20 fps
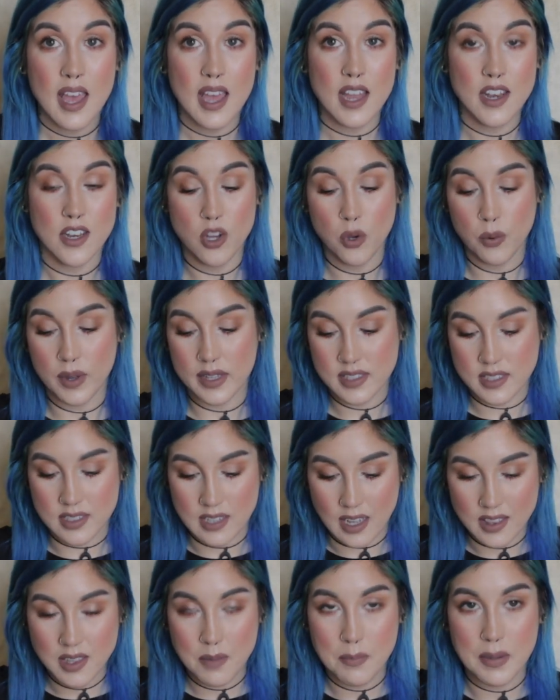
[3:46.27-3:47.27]
And no, it's
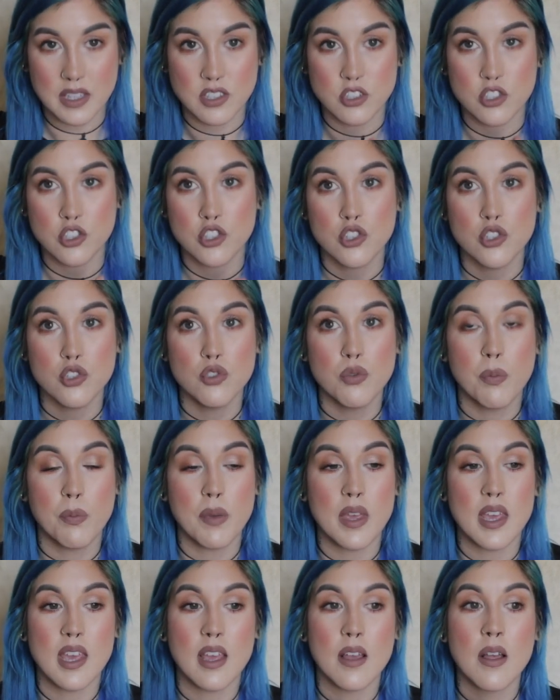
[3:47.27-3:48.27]
not the best to
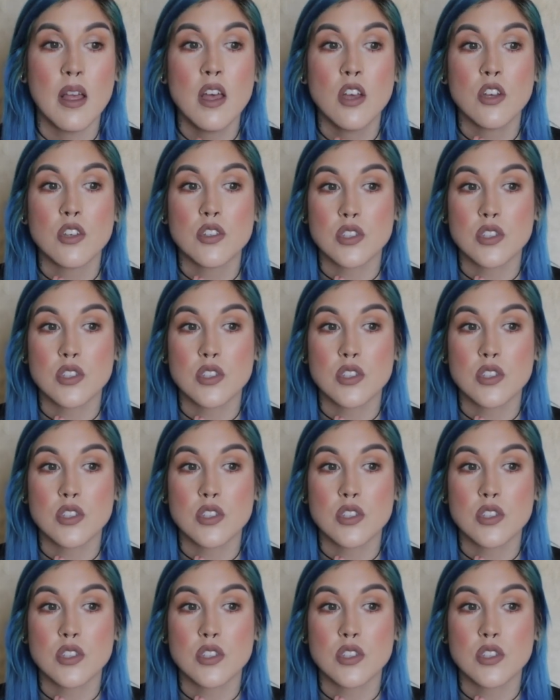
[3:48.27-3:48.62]
be